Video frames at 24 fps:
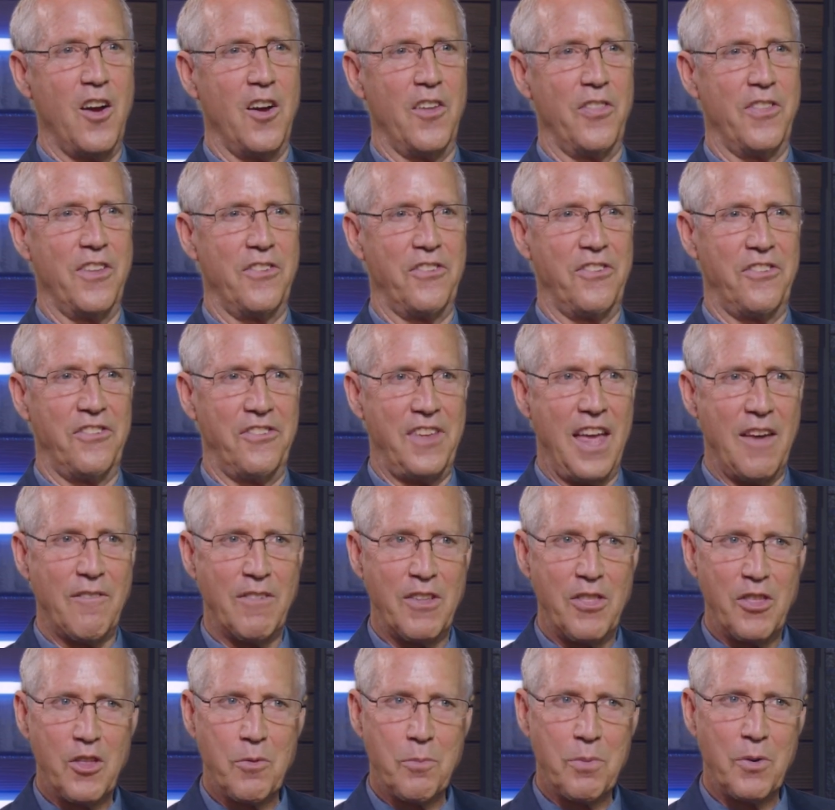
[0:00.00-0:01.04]
the
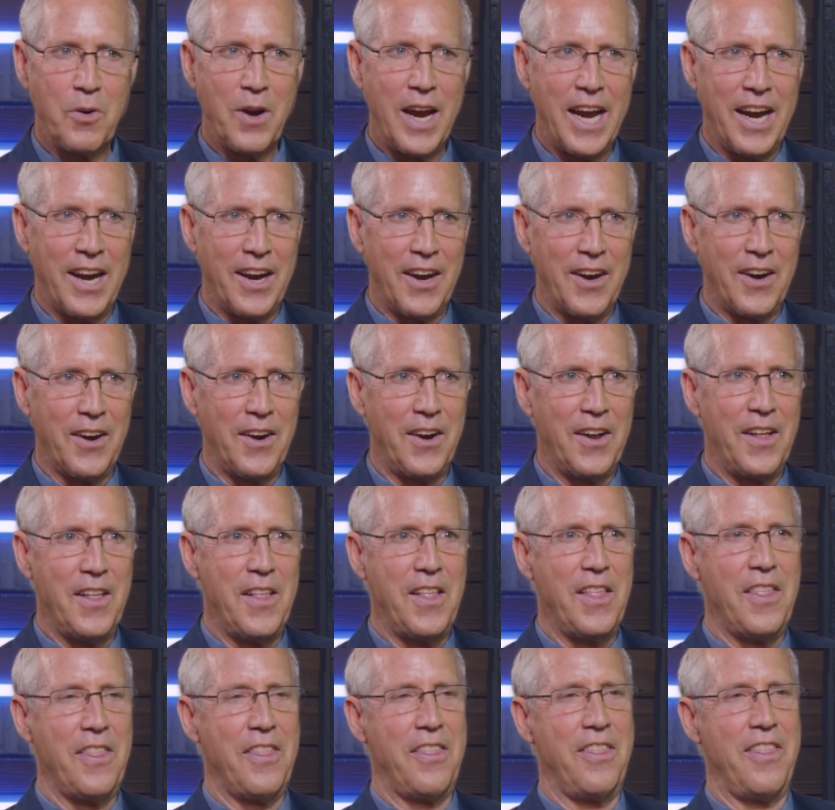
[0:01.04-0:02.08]
seventh prayer,
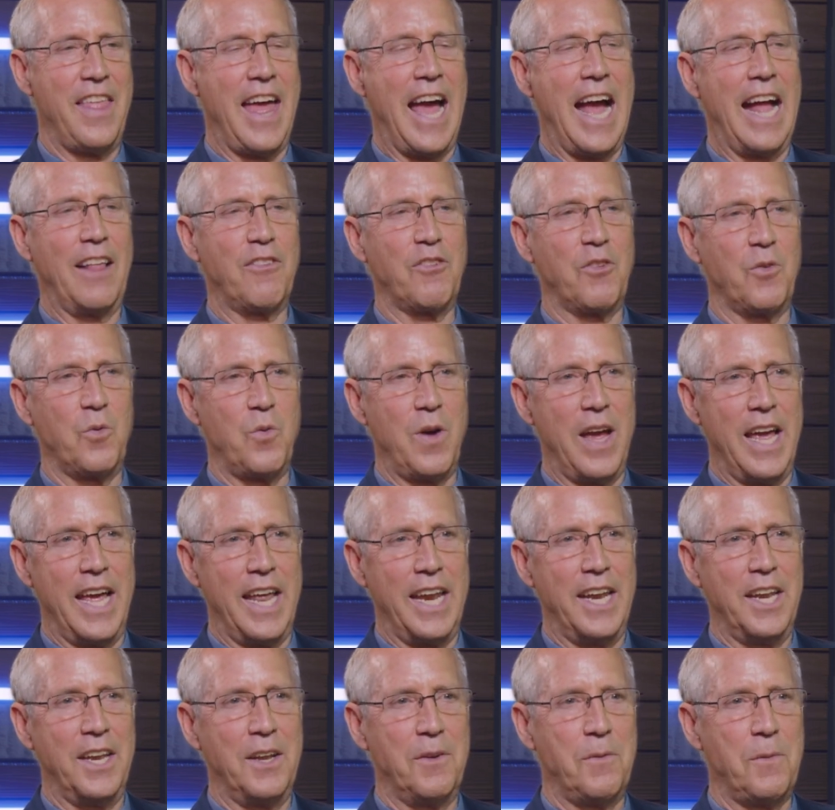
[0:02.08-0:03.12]
that's
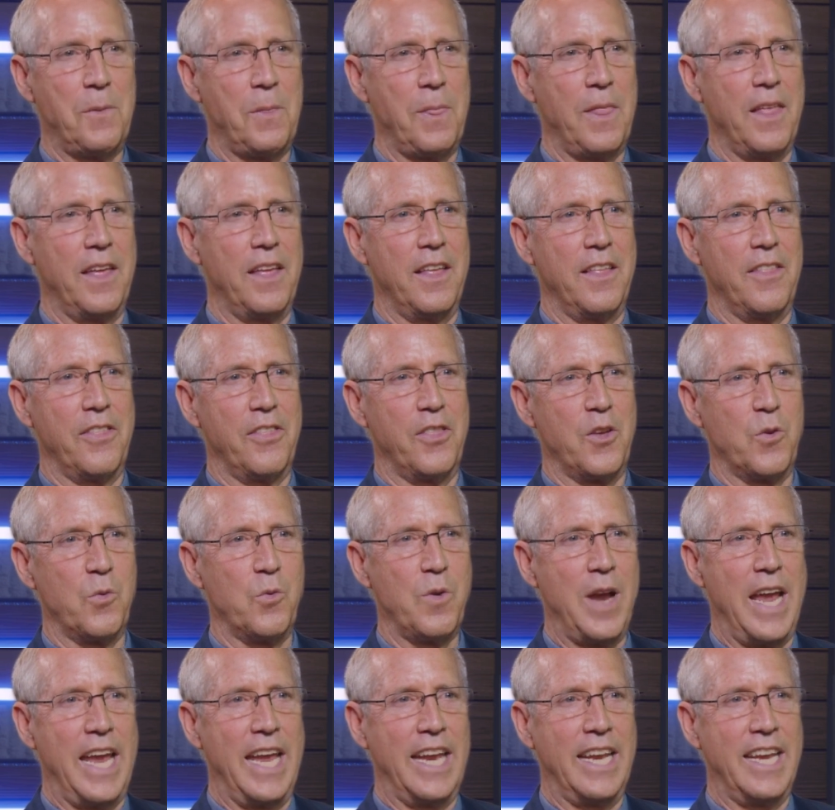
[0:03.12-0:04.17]
when the
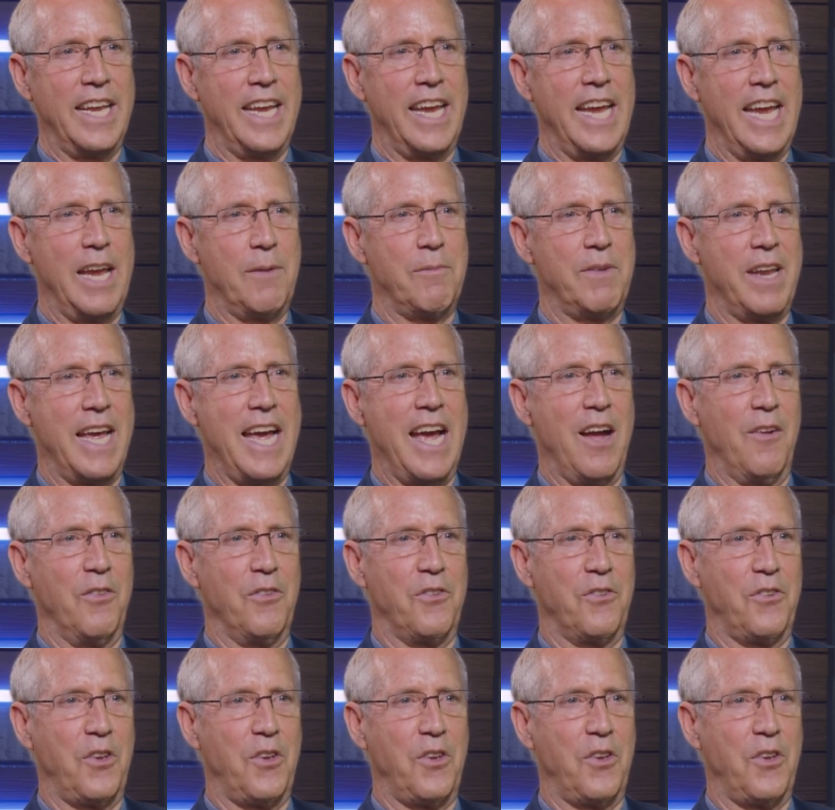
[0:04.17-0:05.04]
rain came down.